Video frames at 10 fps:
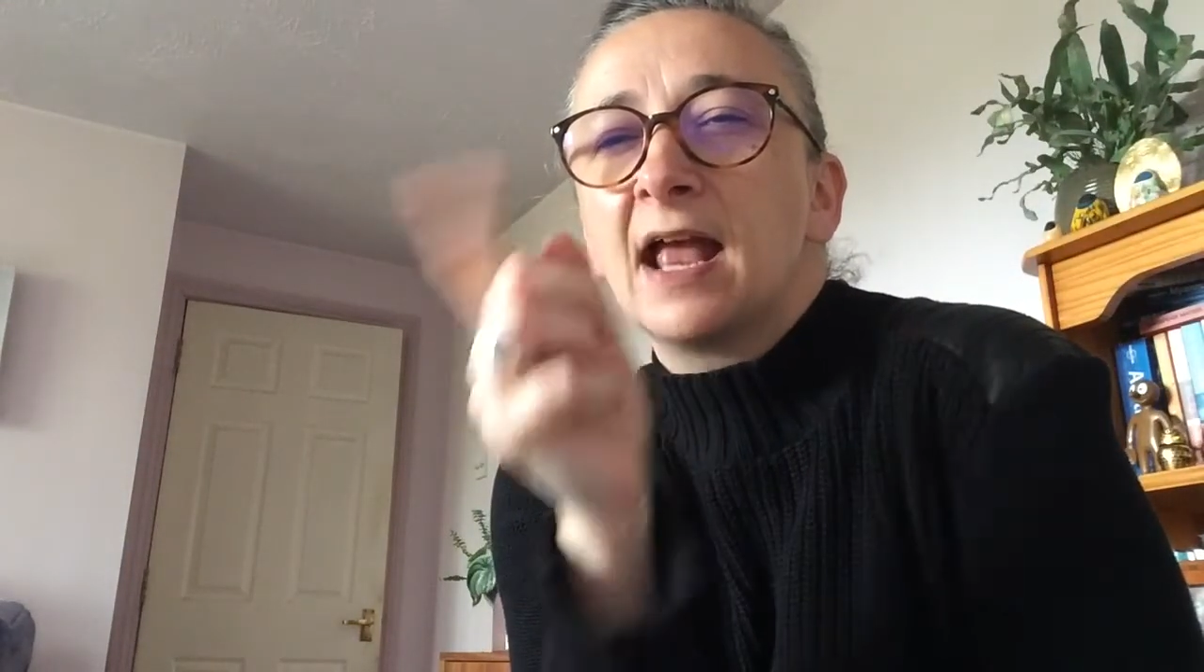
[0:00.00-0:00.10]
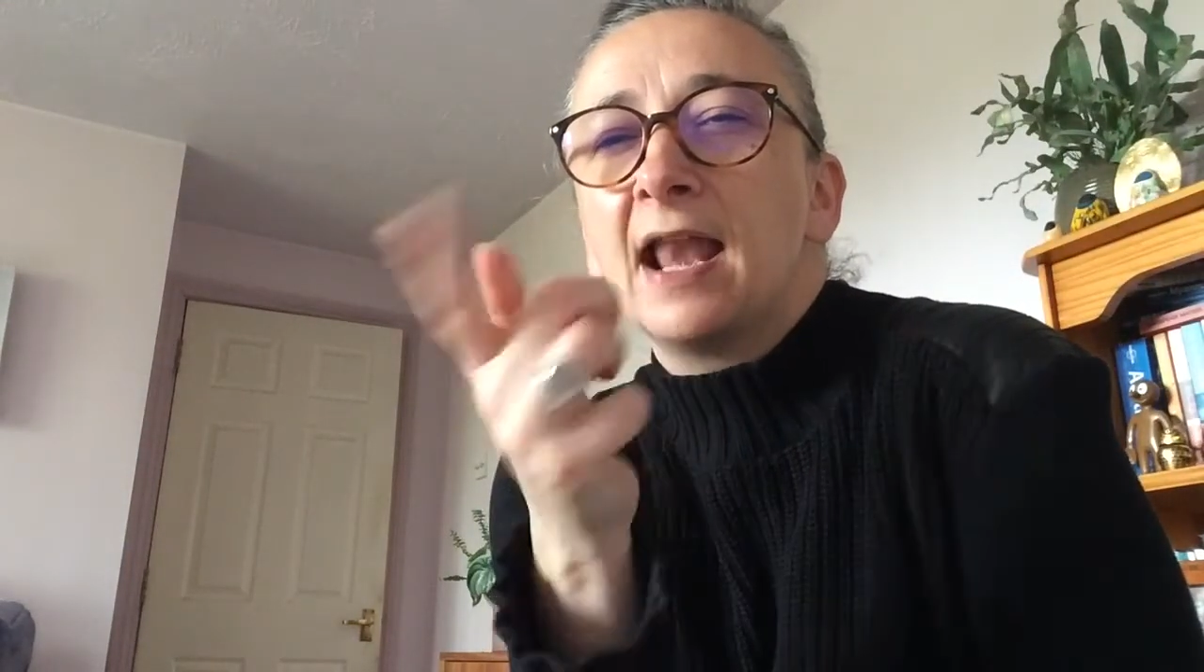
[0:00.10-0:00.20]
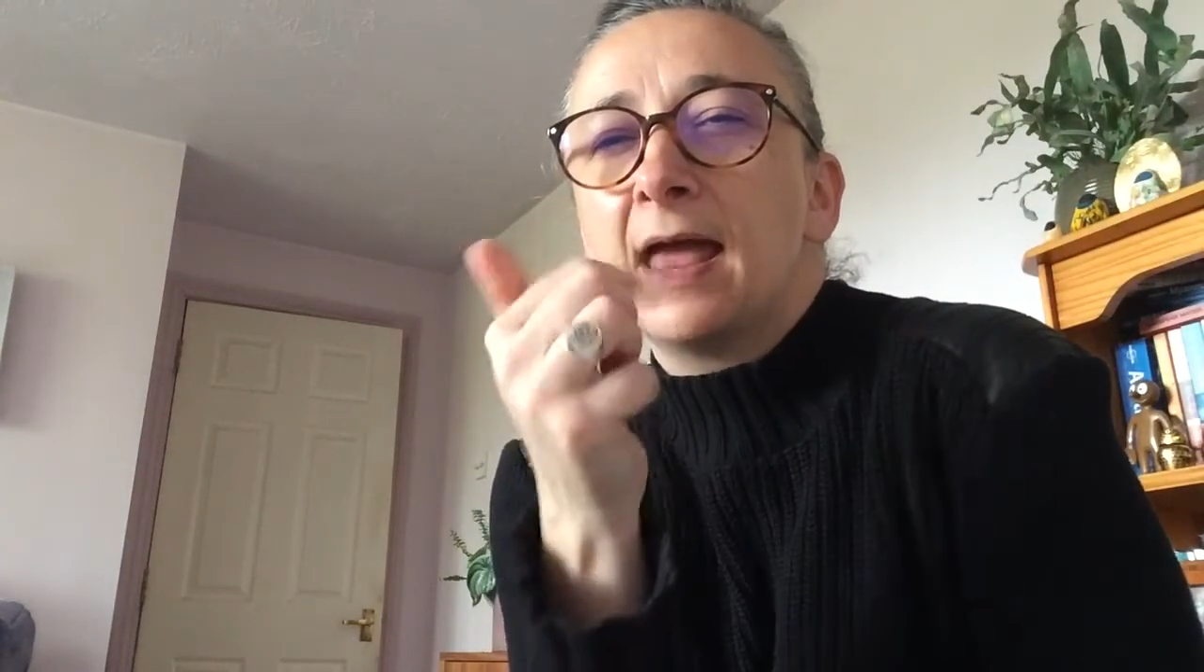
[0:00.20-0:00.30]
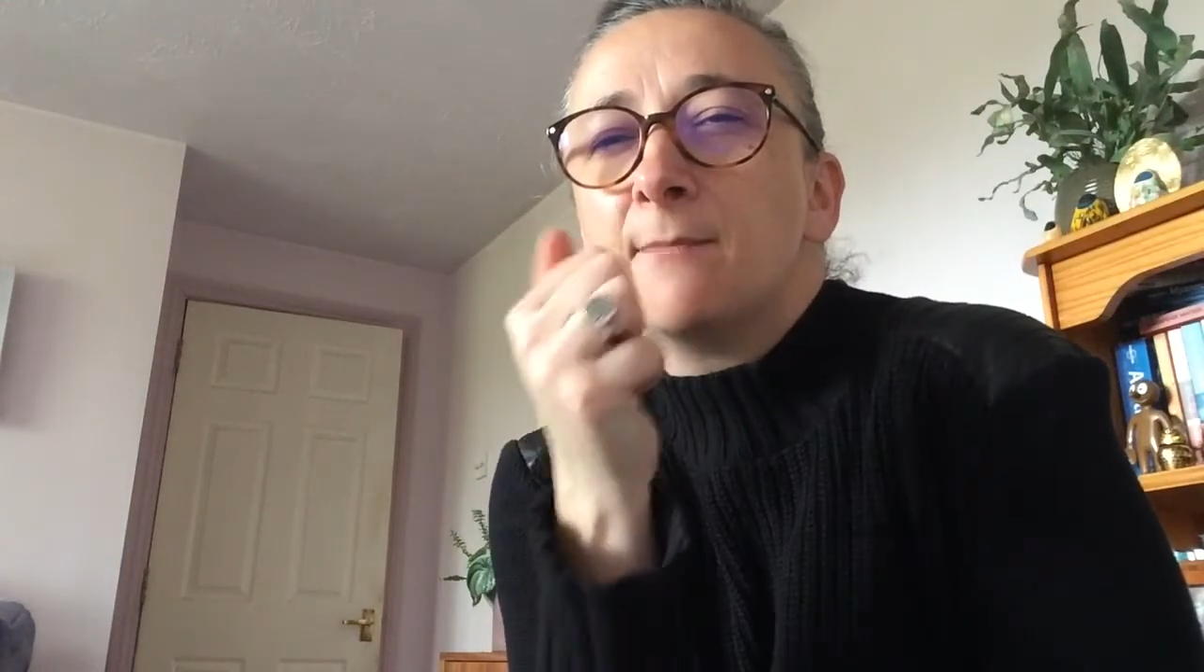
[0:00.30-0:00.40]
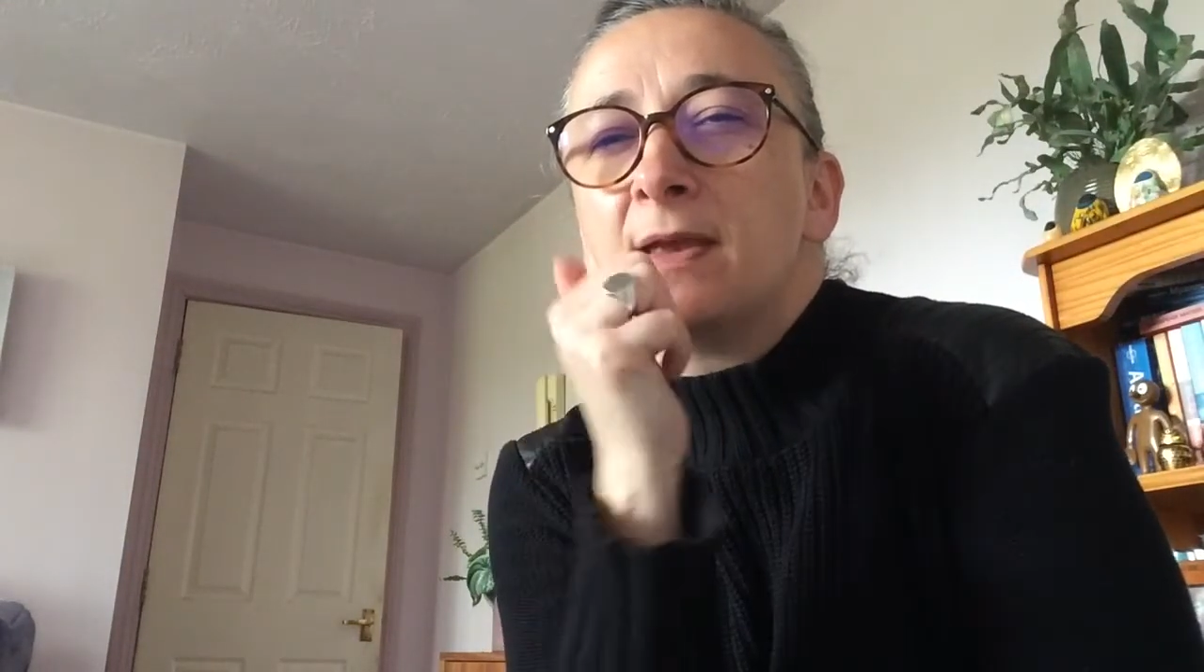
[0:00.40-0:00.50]

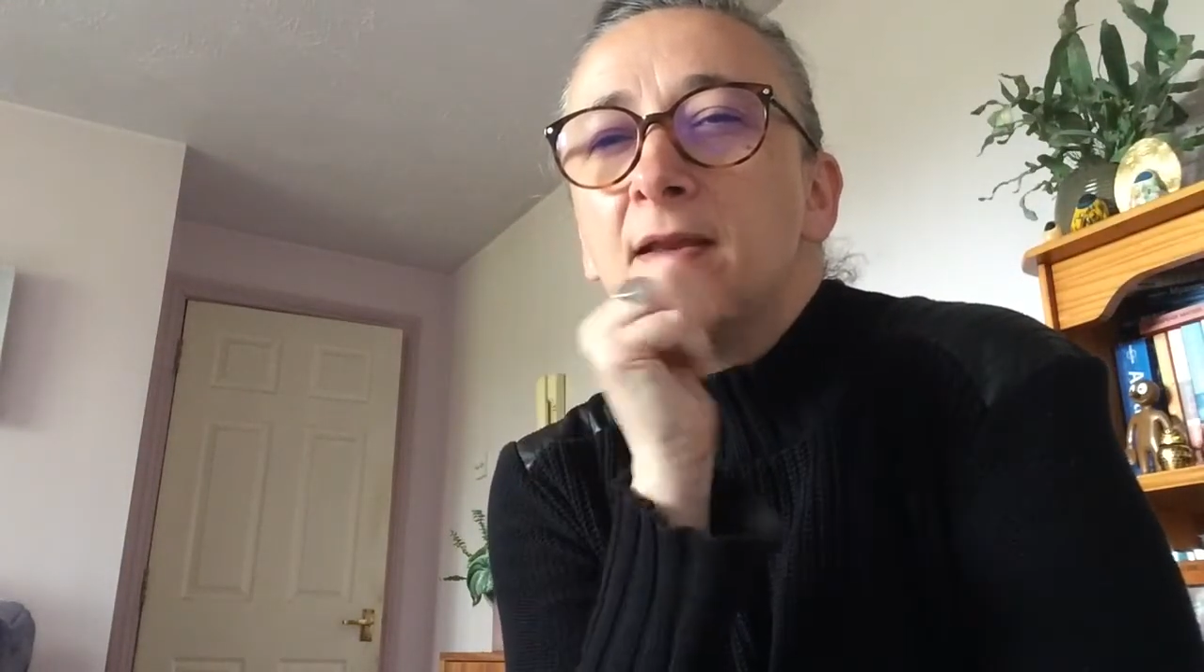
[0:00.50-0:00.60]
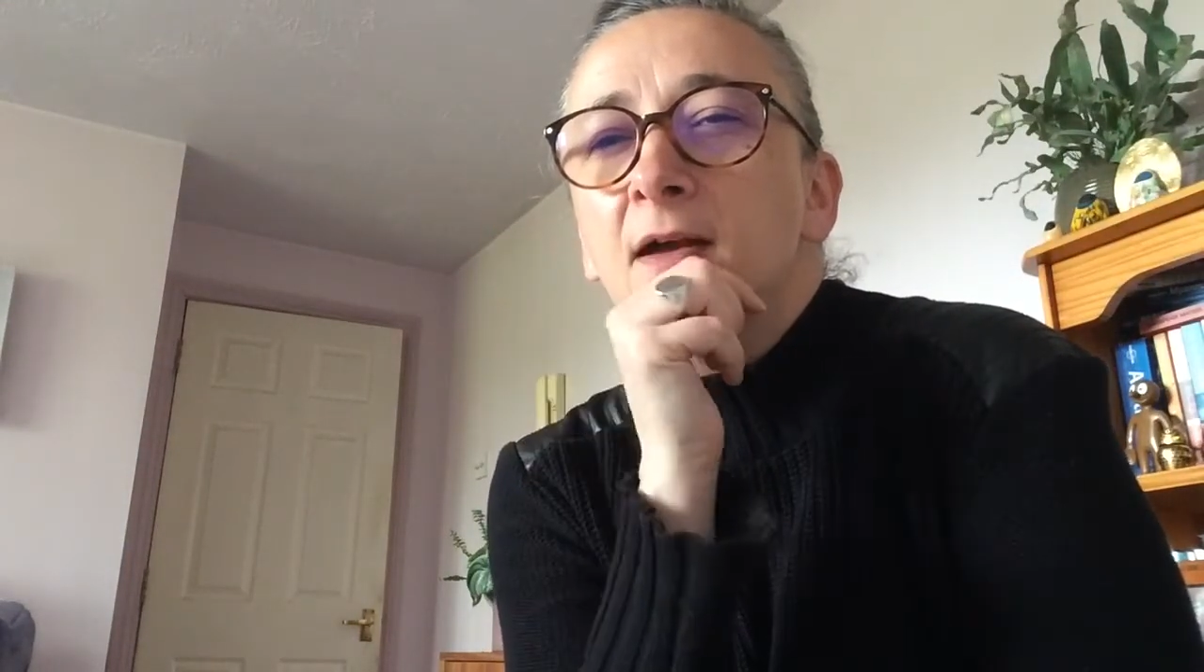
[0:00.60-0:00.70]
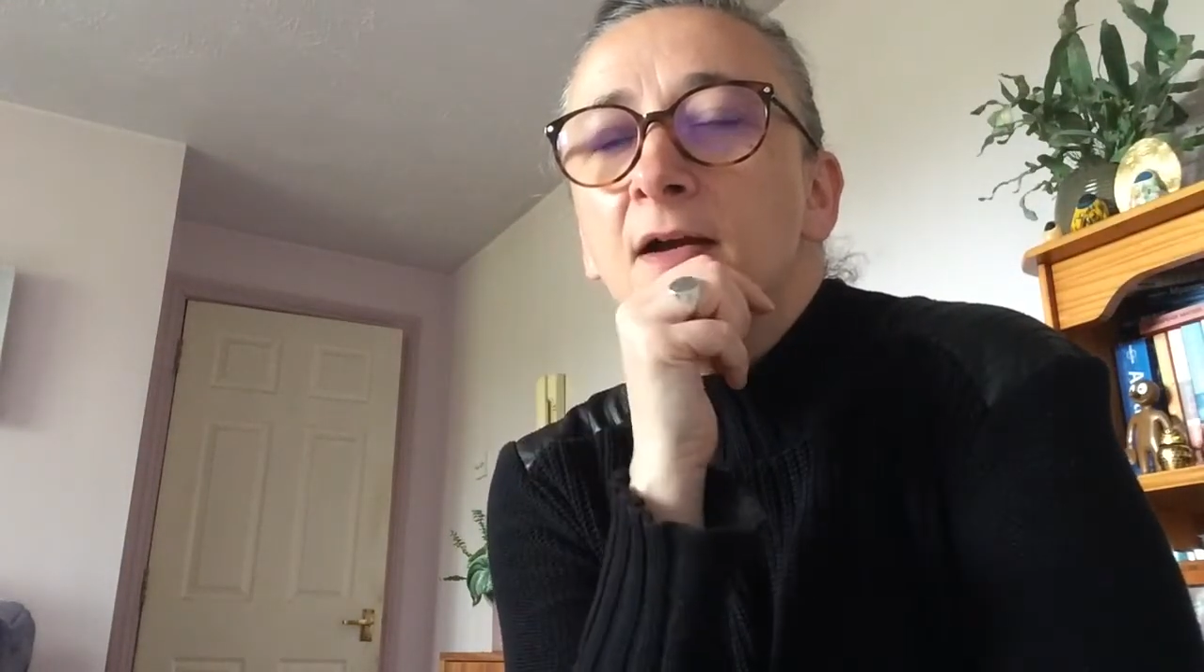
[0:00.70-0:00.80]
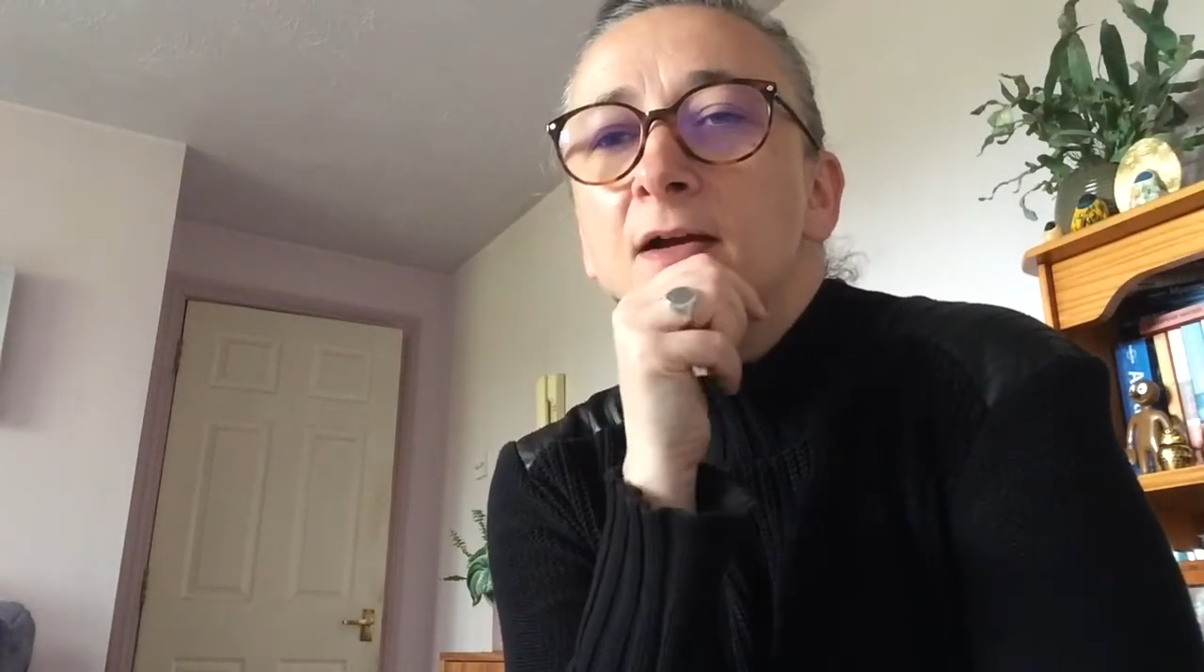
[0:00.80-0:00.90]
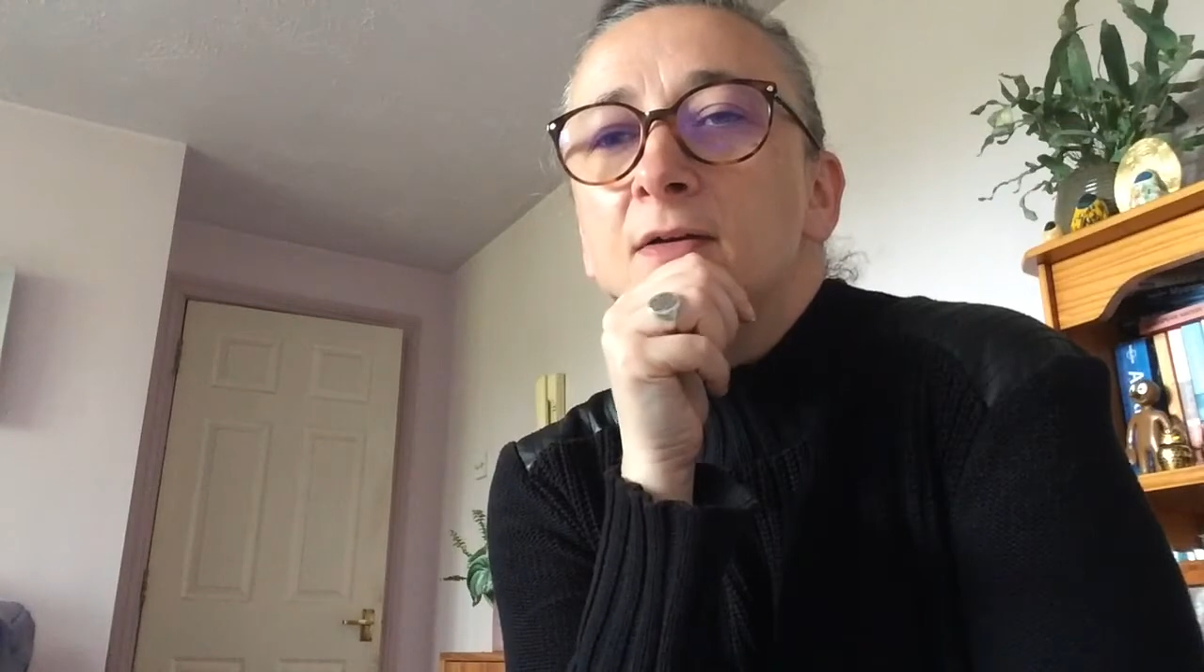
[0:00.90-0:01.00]
Let me
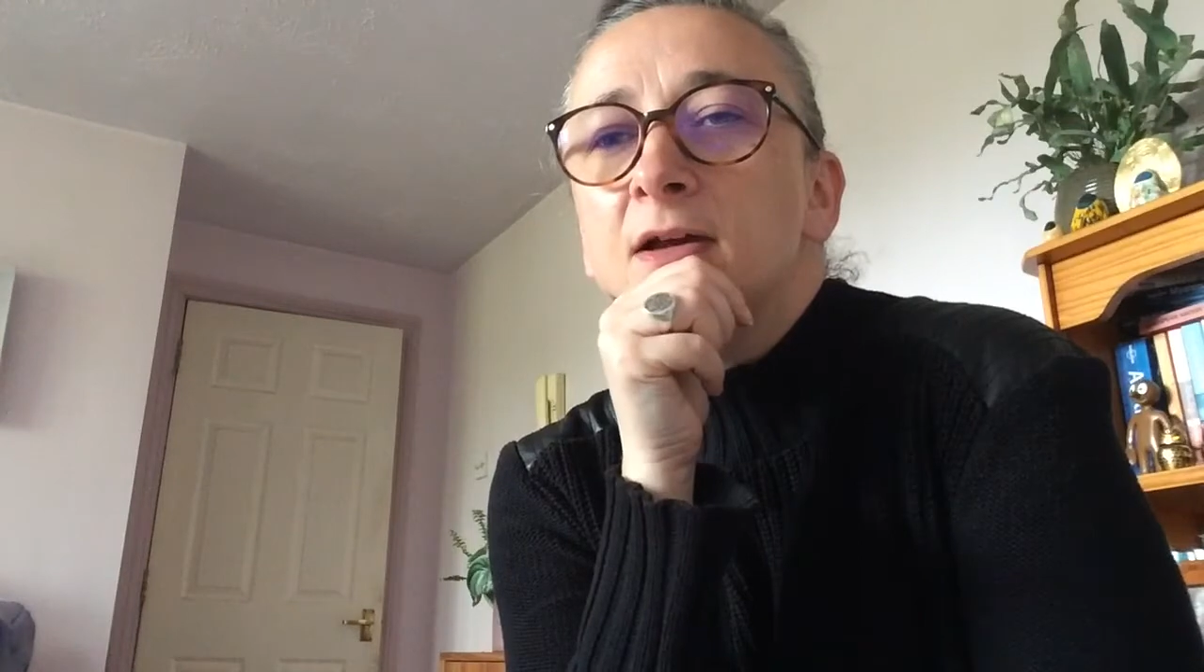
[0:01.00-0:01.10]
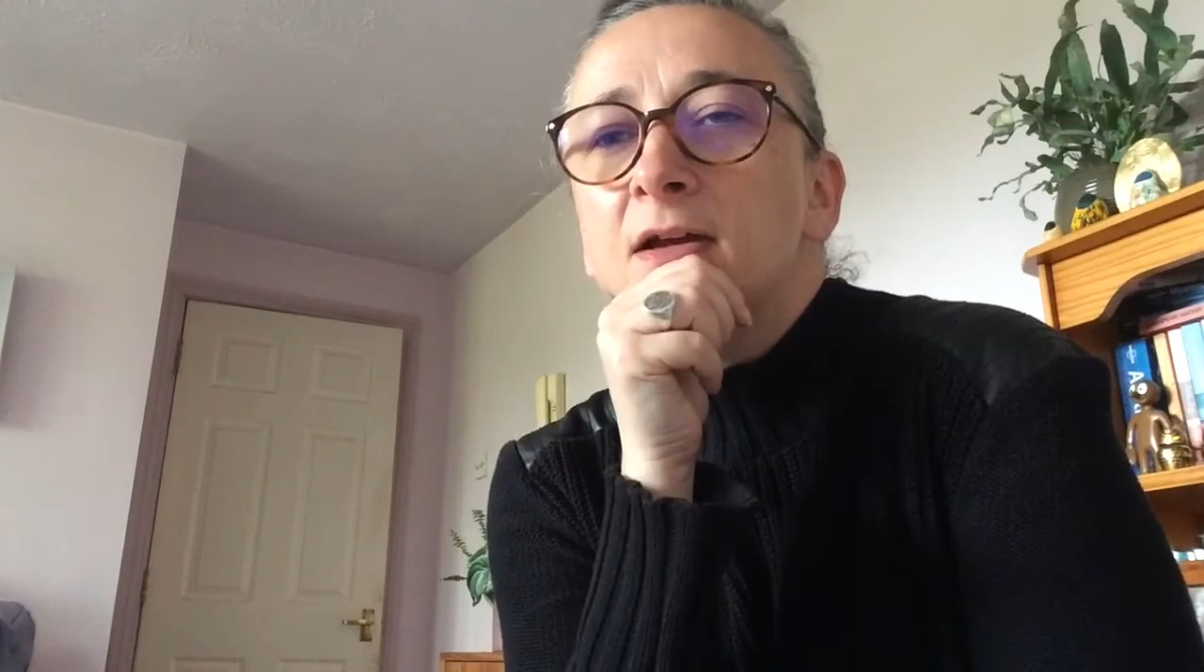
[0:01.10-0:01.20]
know